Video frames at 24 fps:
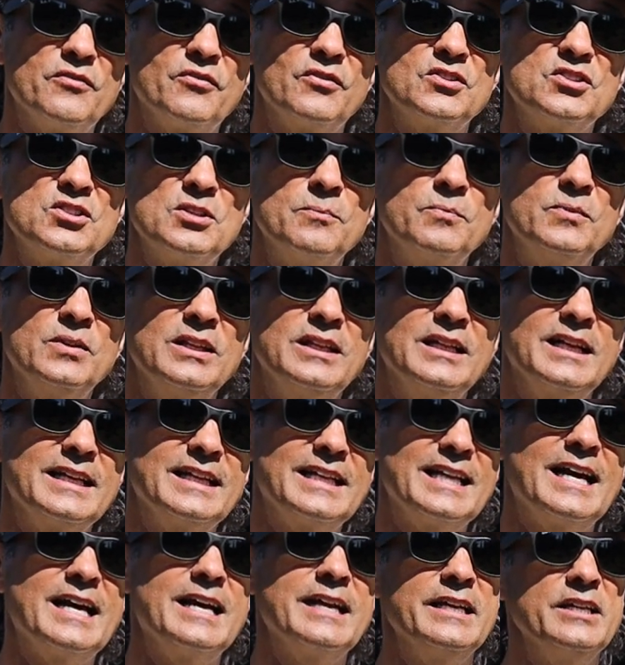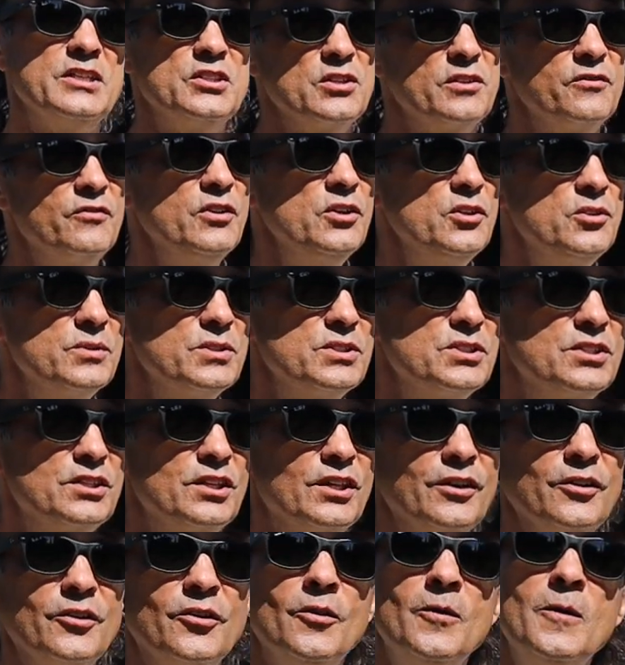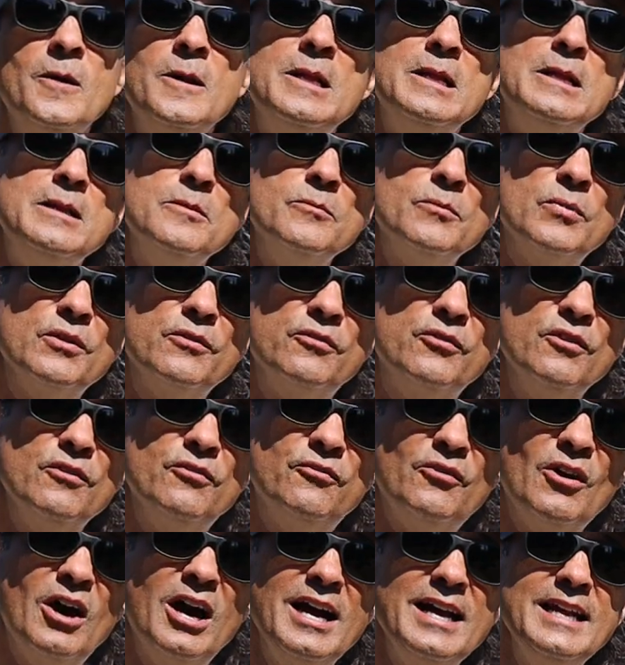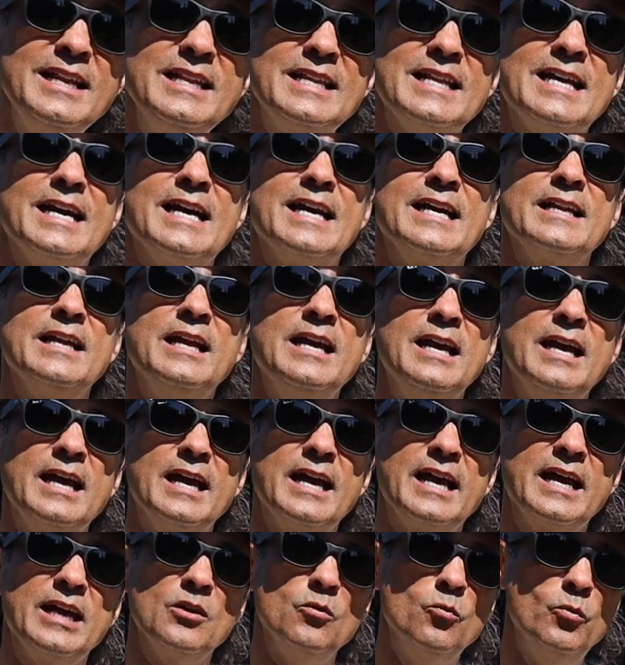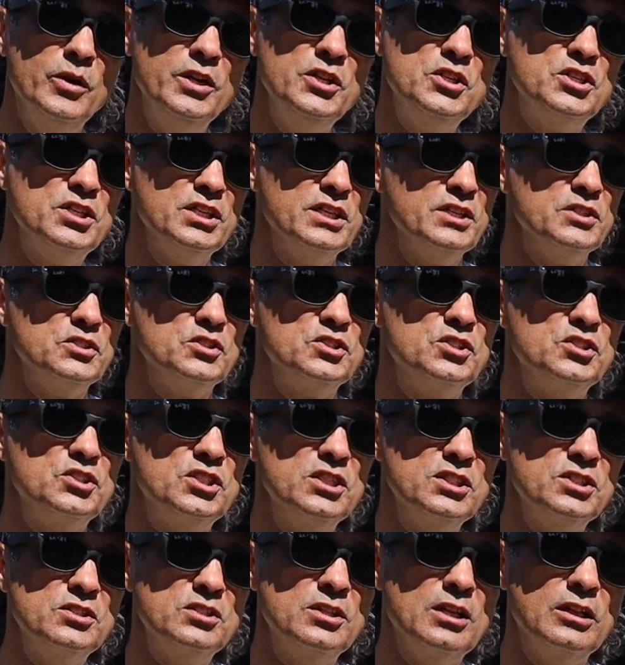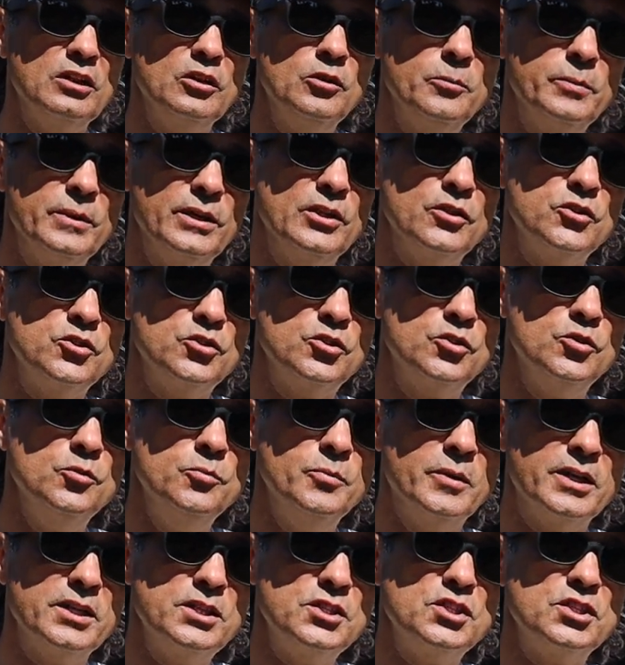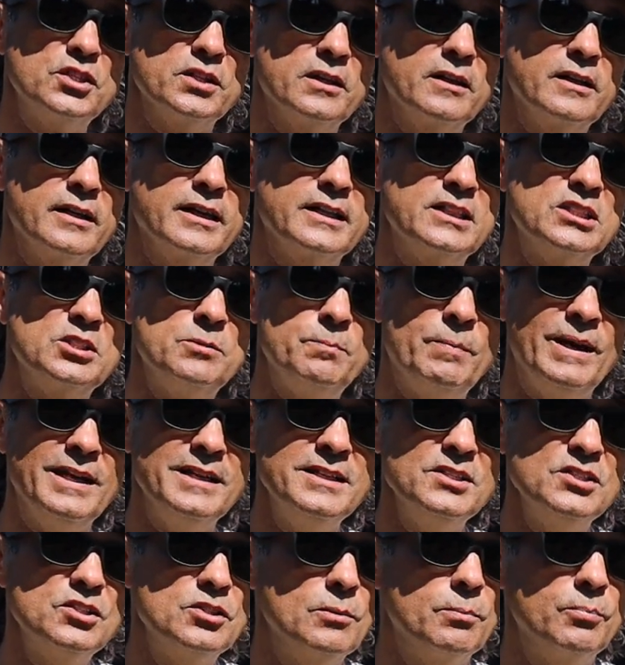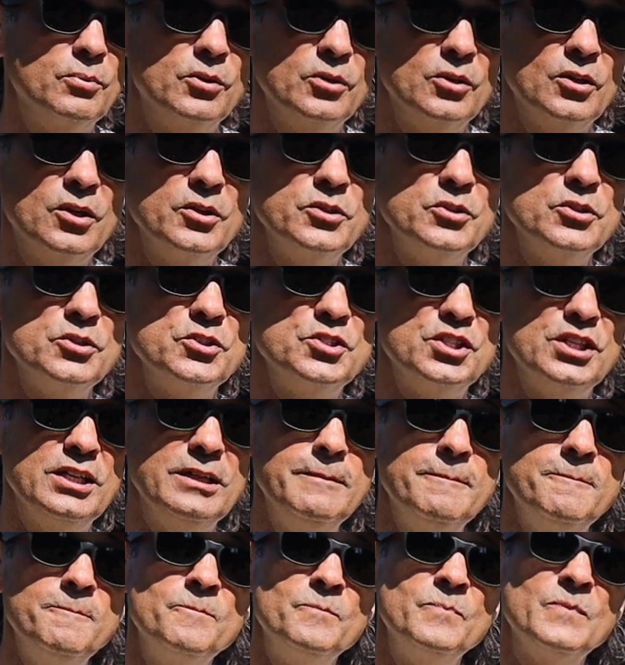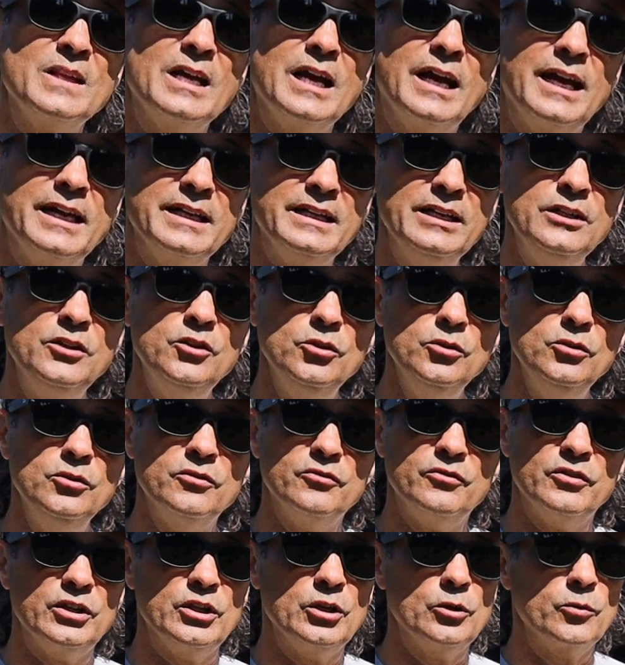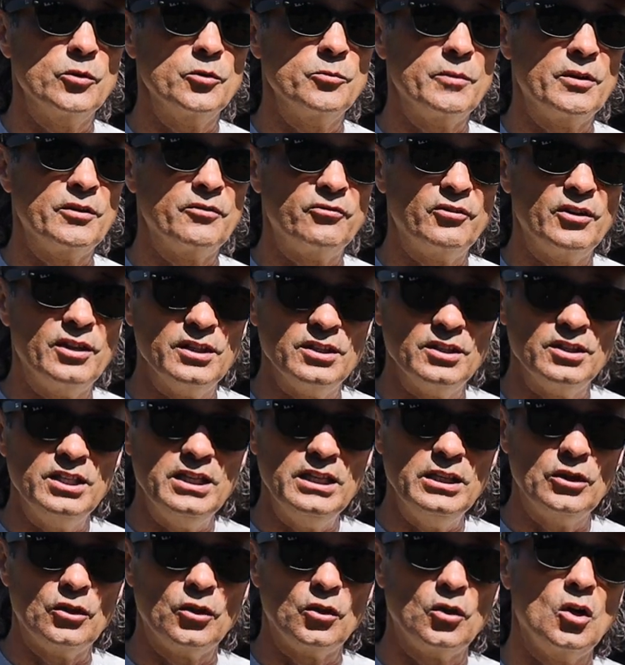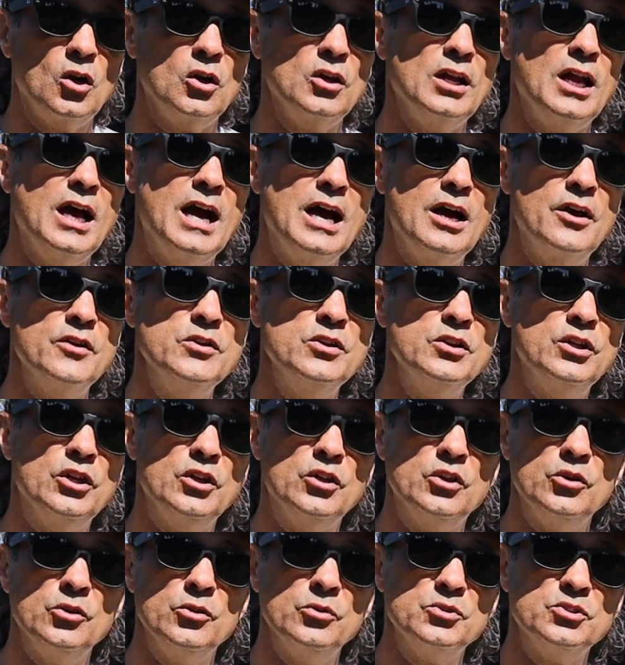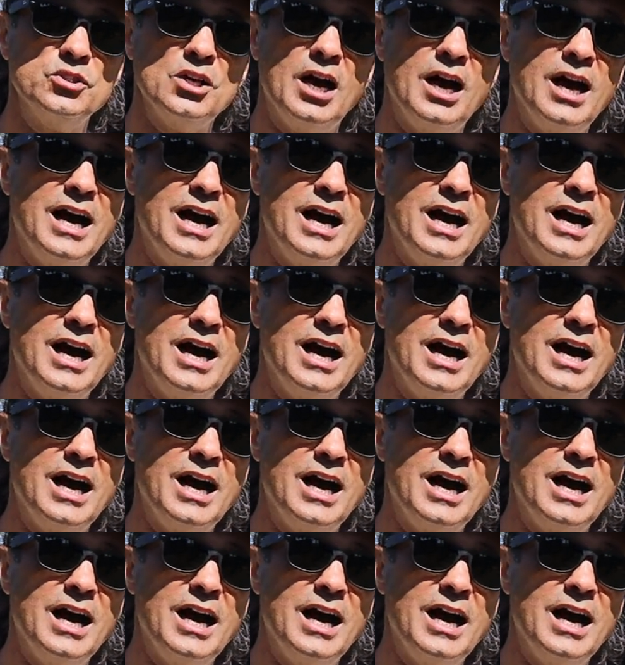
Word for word: if something like that is of interest to you. But if you find that a winch is just a little bit too much expense to put on your Jeep, I did do a video with my friend Dieter on how you could use a